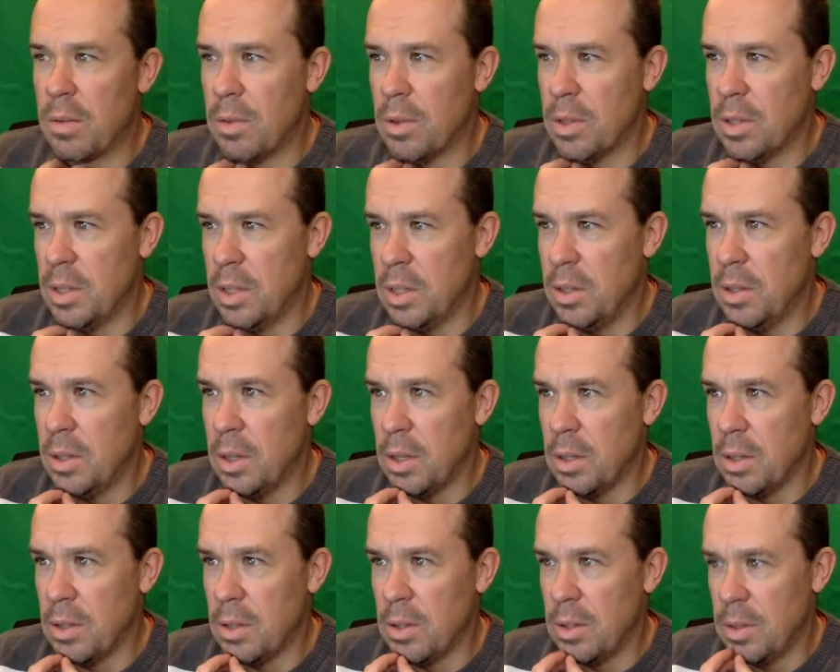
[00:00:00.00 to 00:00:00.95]

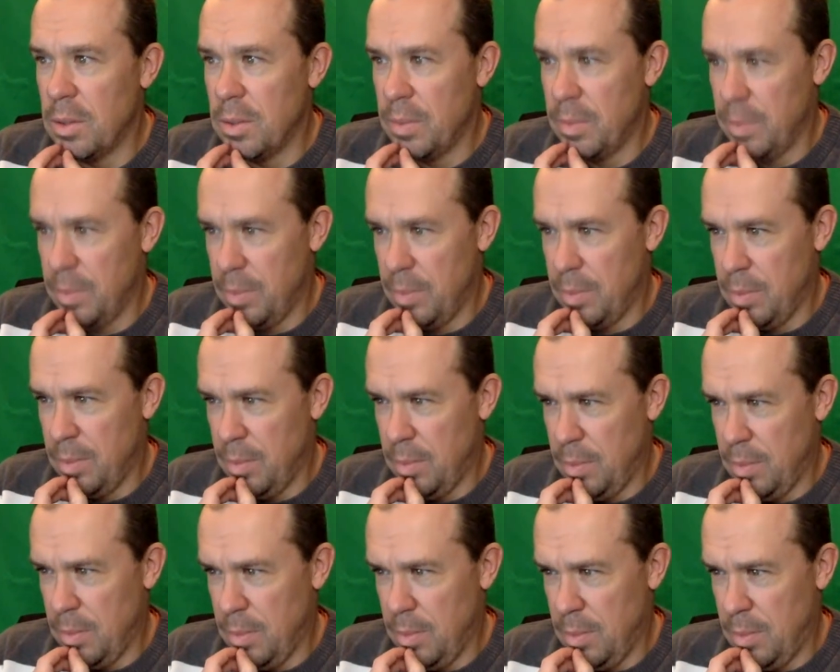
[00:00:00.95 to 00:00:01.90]
resilience,
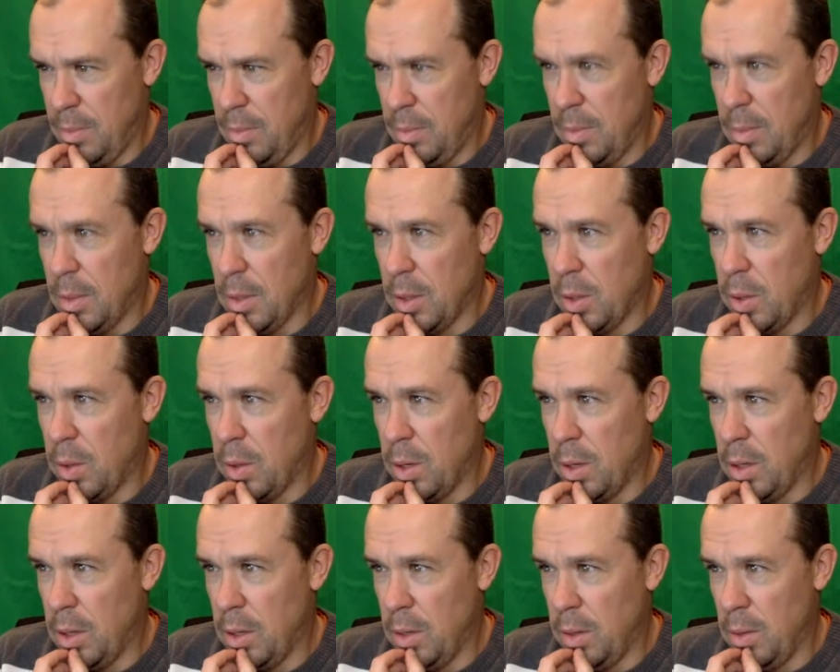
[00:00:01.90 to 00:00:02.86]

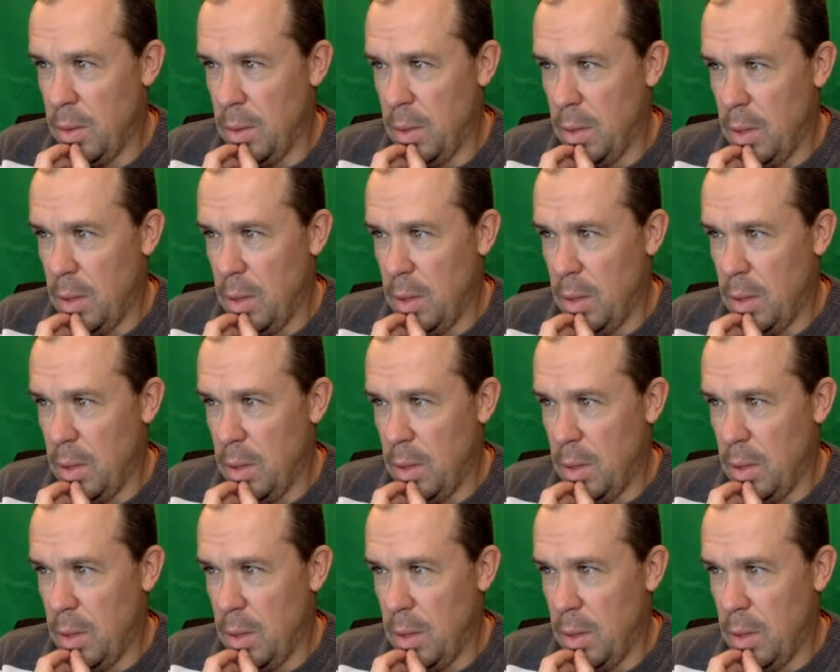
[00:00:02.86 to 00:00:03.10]
according to